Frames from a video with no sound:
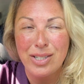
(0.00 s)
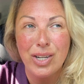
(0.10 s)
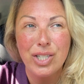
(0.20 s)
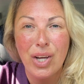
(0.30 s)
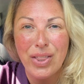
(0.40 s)

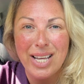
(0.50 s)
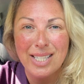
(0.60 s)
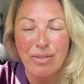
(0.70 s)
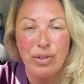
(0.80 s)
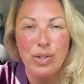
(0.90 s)
touched on
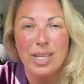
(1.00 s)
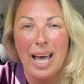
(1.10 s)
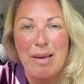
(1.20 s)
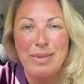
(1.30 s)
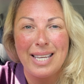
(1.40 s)
this a few
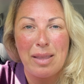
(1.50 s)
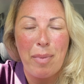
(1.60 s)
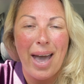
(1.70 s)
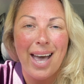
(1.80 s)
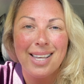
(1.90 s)
times in the
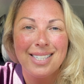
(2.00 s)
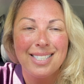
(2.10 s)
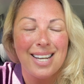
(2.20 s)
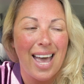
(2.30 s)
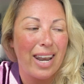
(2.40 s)

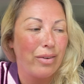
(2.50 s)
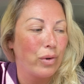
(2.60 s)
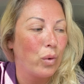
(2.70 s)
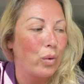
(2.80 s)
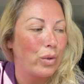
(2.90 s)
past, and
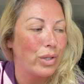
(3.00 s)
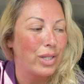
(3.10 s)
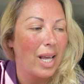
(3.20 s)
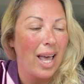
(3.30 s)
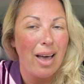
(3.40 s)
of course